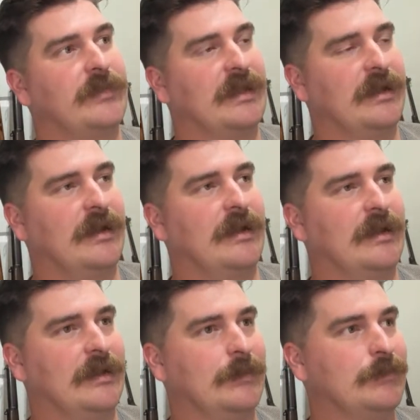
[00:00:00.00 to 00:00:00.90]

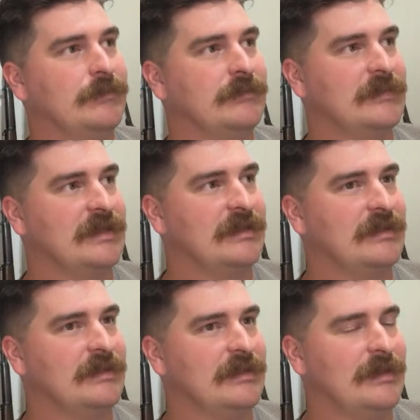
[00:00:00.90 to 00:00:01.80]

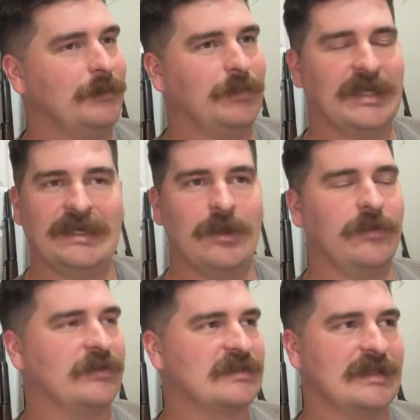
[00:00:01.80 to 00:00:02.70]
But I know
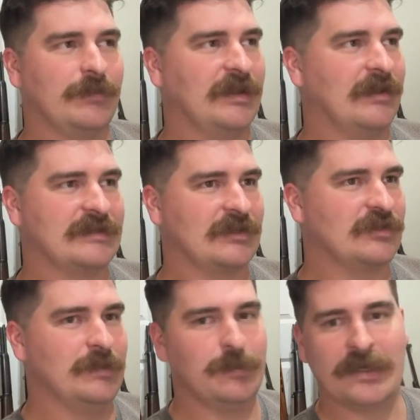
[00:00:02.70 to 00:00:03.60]
there's something else I
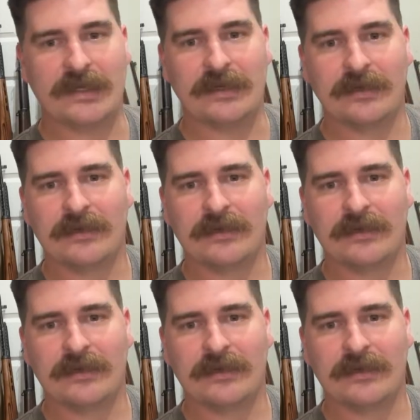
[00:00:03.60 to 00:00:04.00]
should be picking.